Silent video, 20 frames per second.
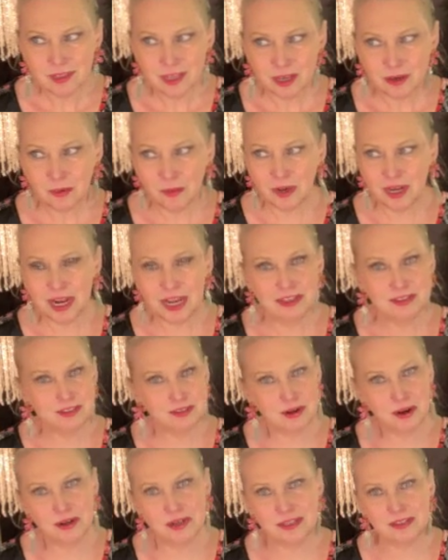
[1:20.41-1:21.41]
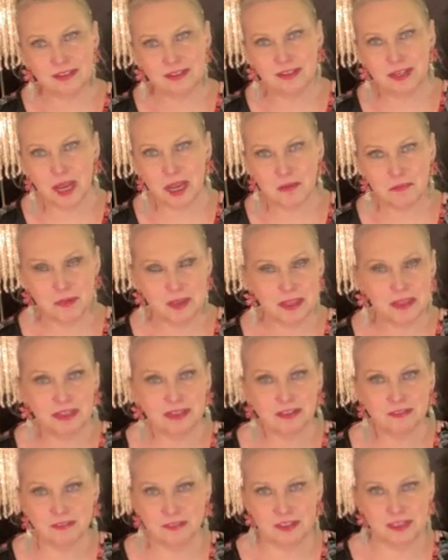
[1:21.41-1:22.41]
when I started to type in the
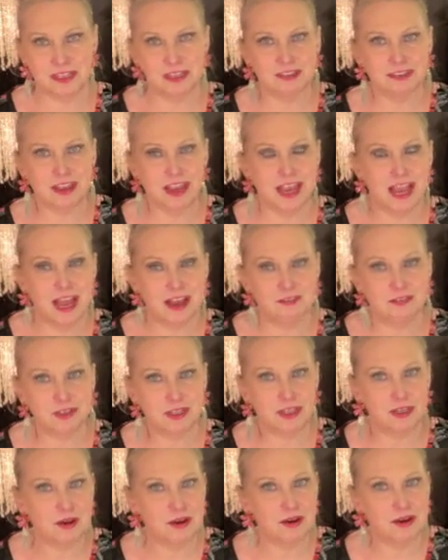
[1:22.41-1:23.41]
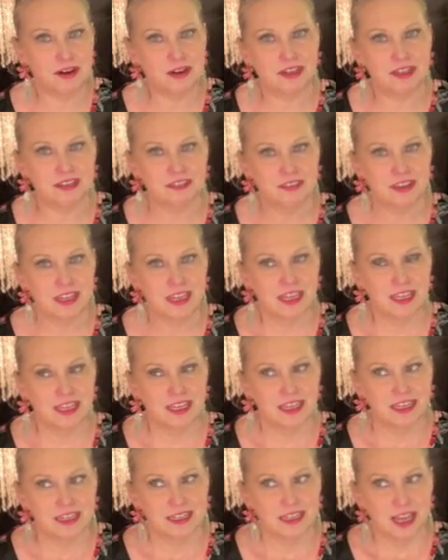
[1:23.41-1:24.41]
different things I have in the yard,
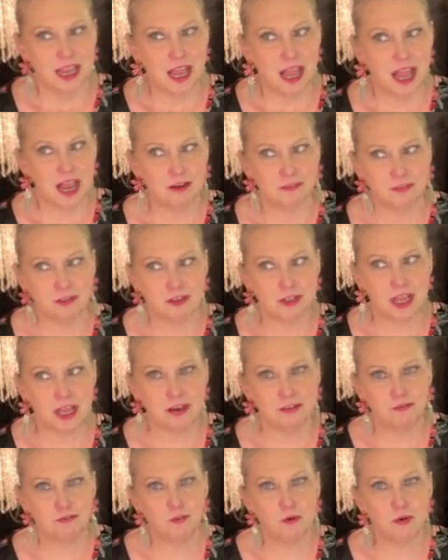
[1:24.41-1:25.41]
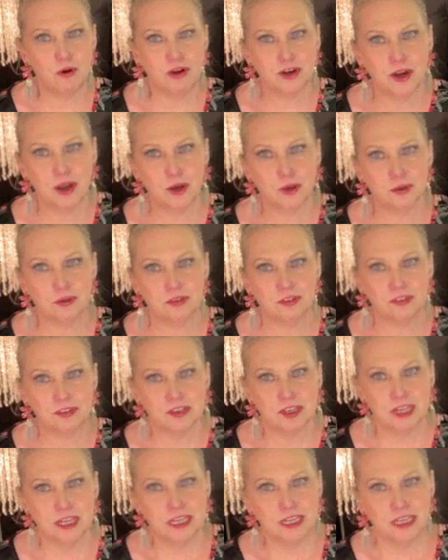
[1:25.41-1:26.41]
after like 4 notes,
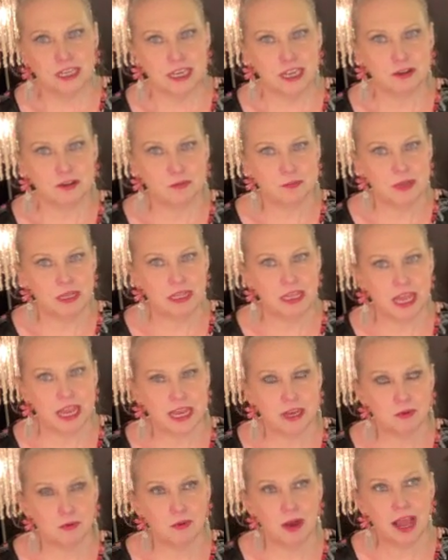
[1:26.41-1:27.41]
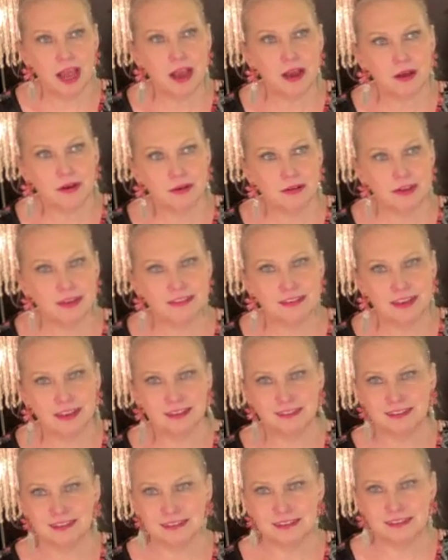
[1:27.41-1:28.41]
it would be like, wow, it
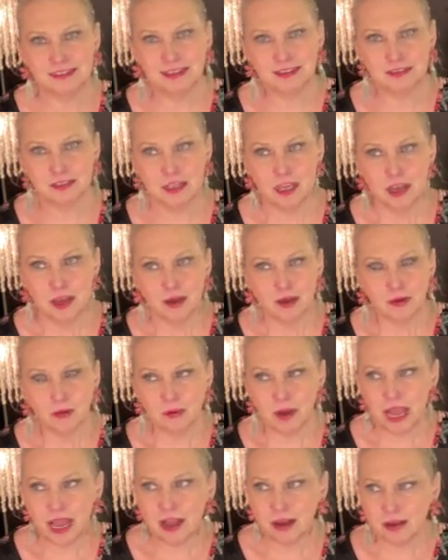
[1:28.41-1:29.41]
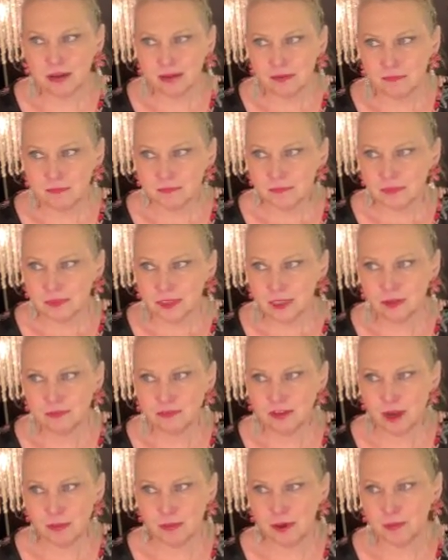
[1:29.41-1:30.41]
says, well, you've
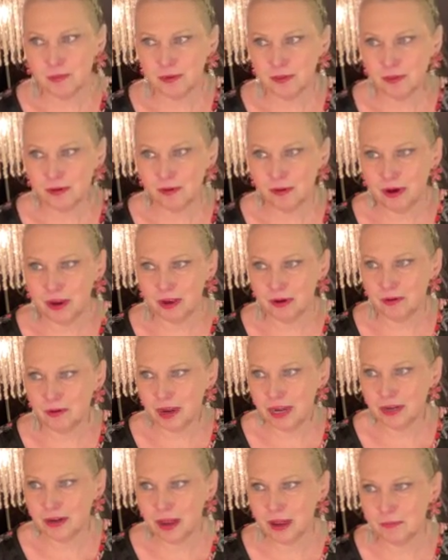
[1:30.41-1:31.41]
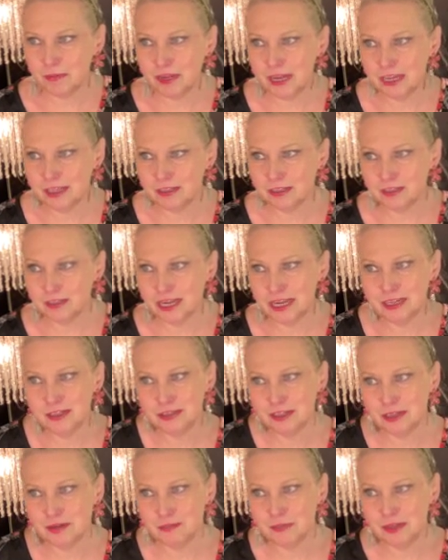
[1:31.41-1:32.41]
come up with a great
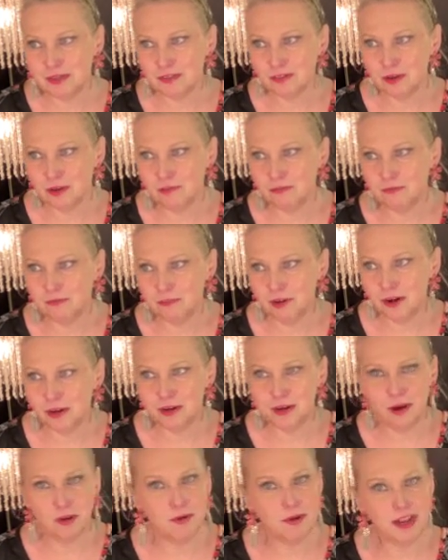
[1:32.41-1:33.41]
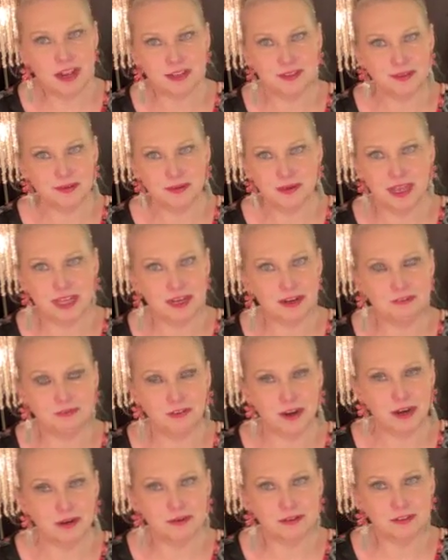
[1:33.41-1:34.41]
combination, but so far no one has created a
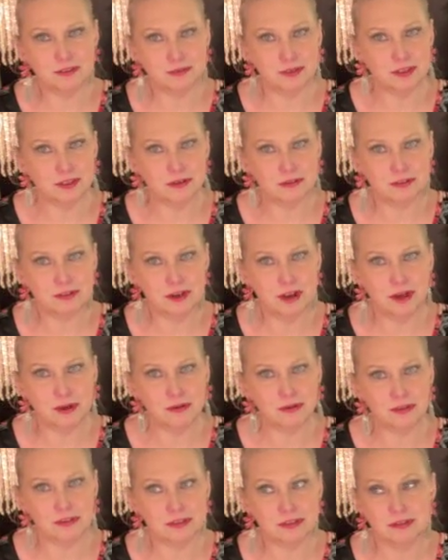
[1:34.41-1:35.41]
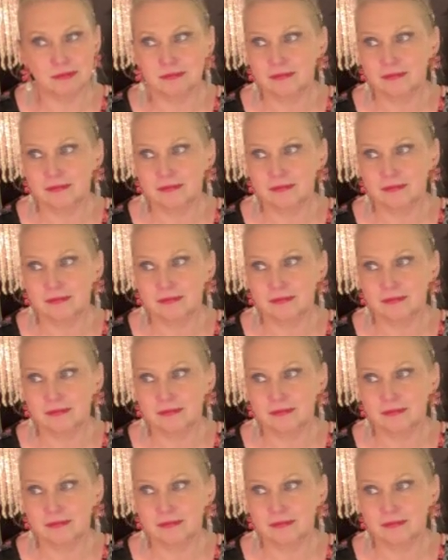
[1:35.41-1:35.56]
fragrance with those notes.